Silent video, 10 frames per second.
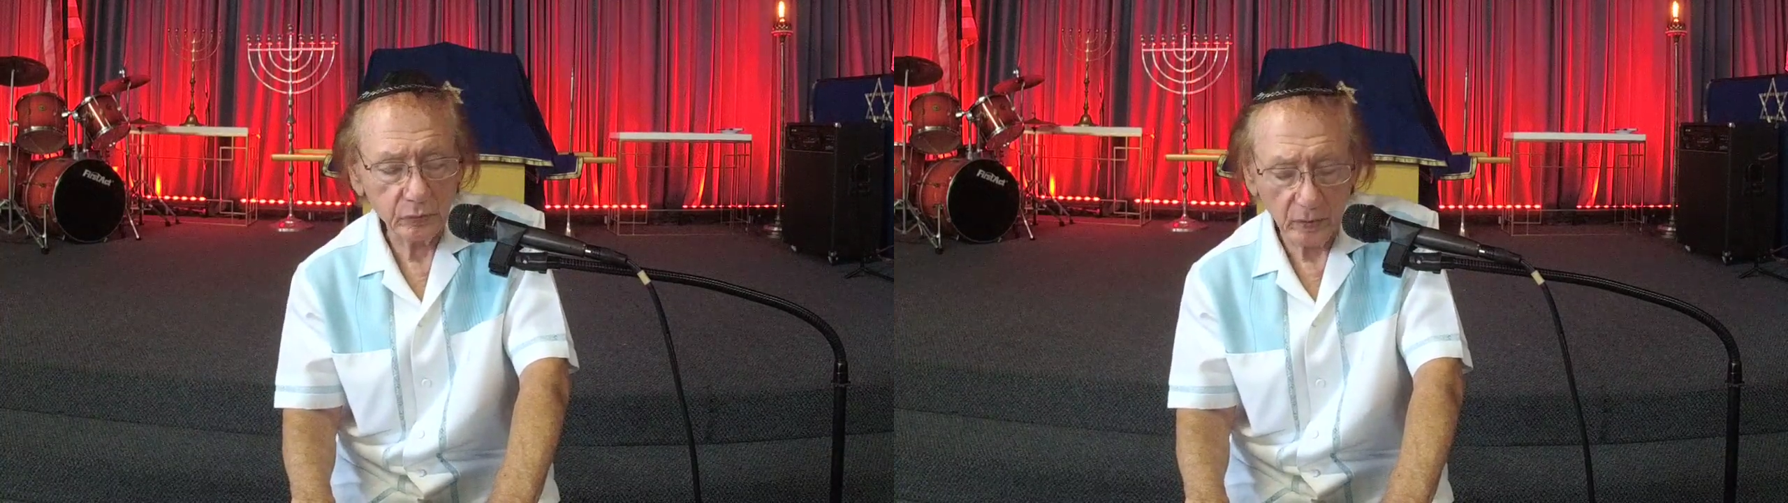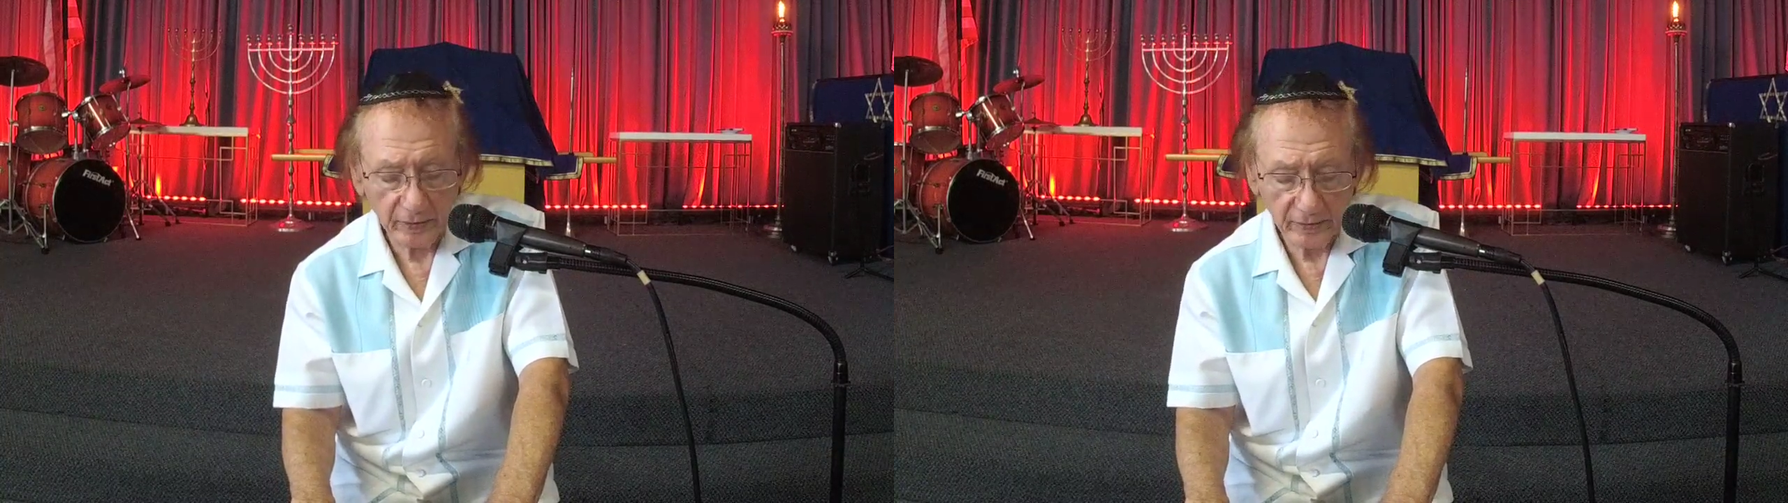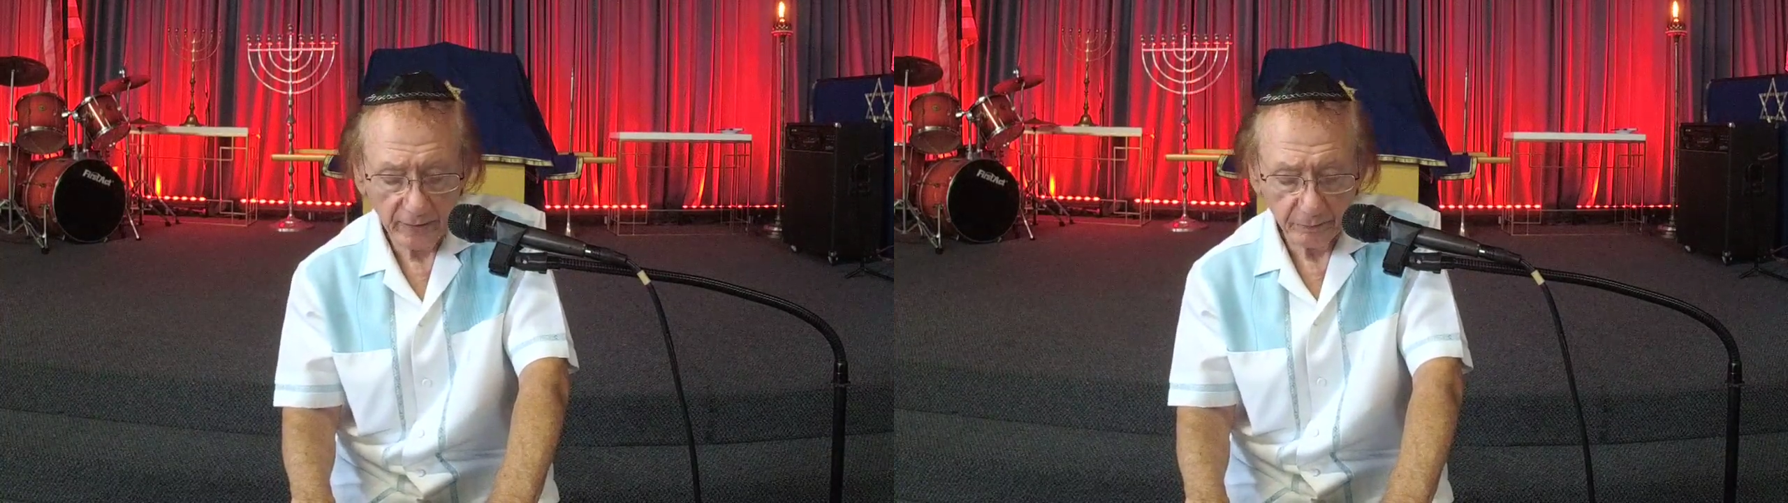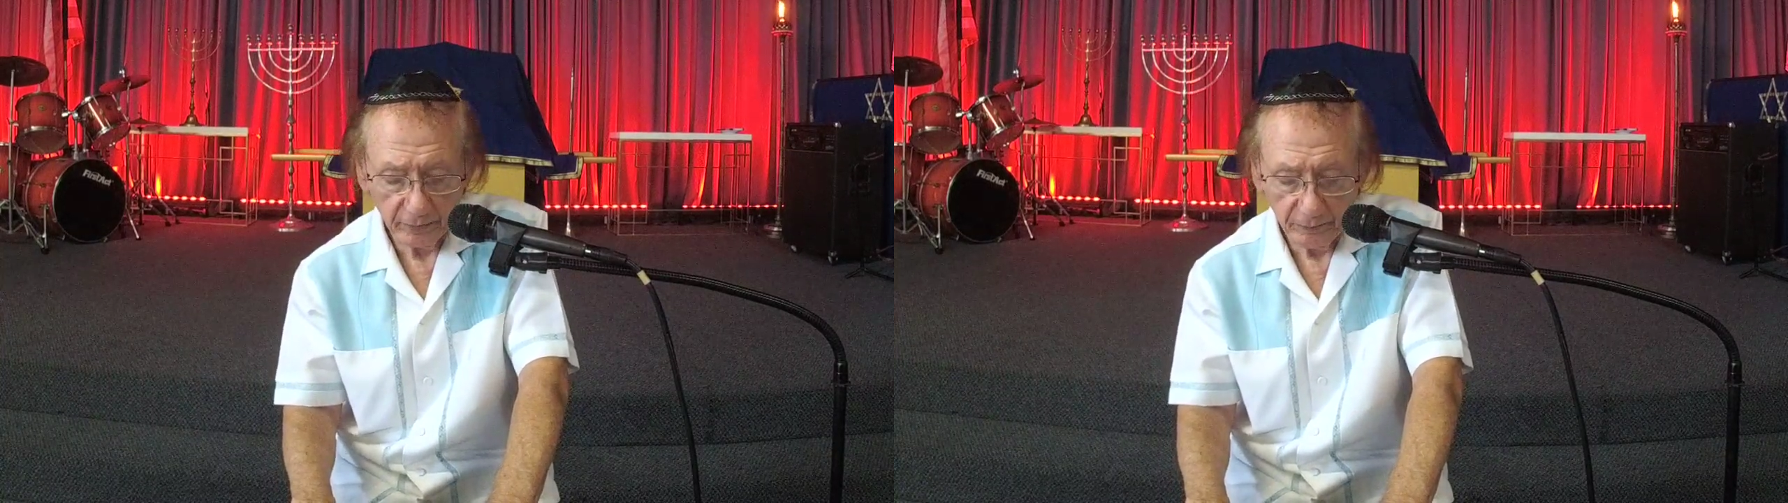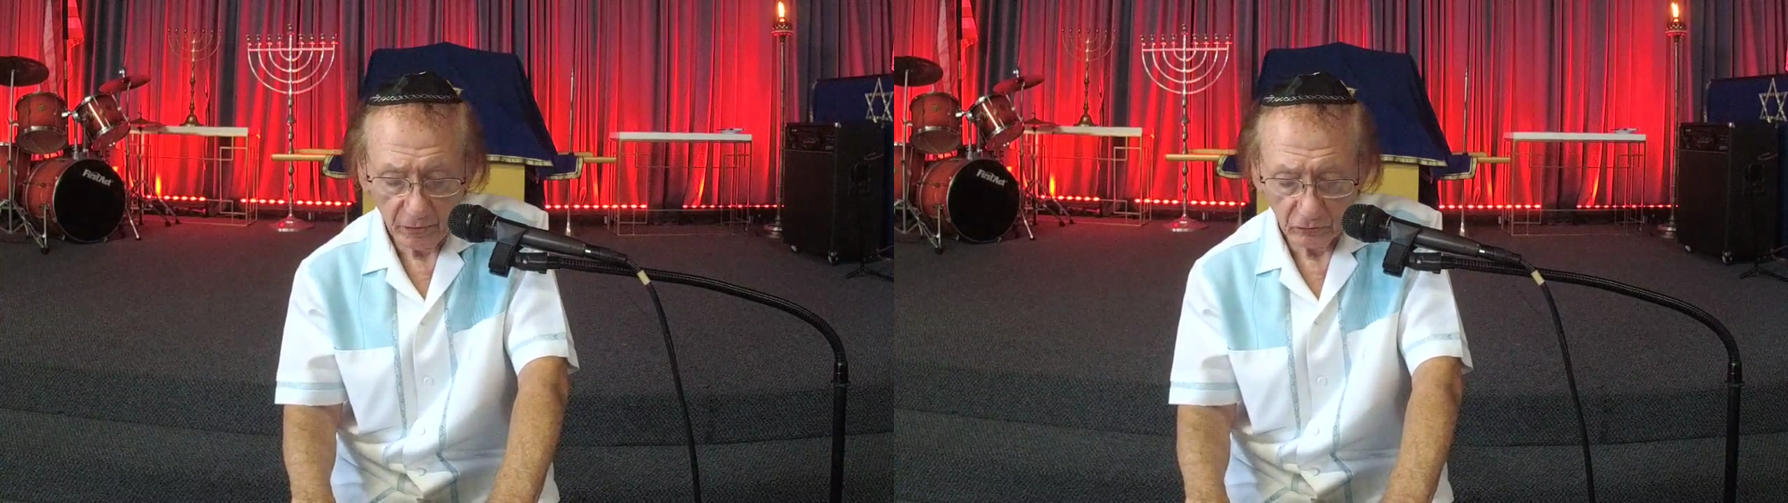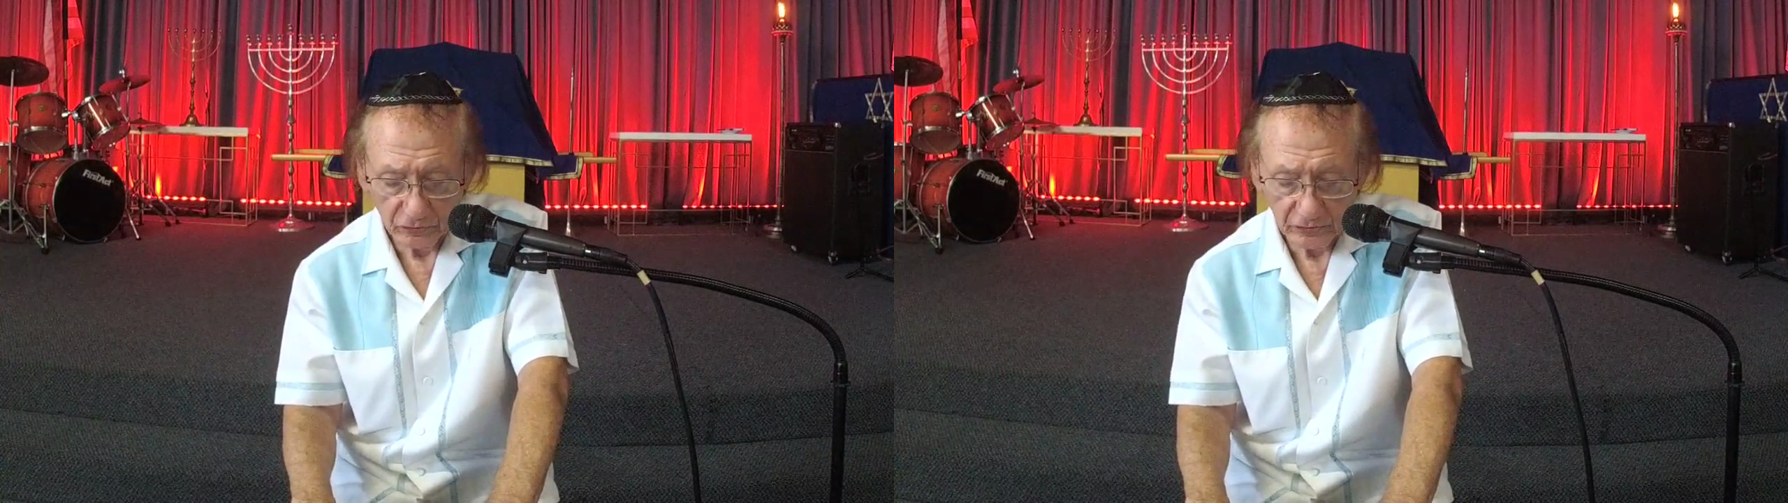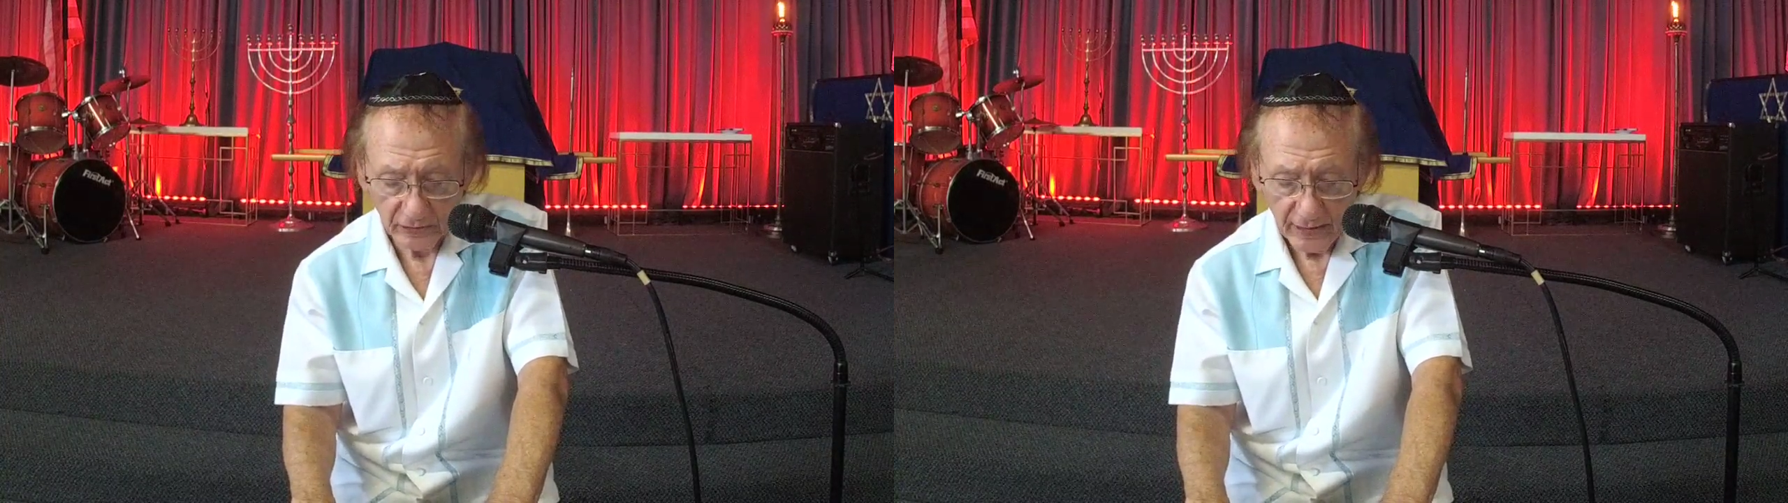what they proposed.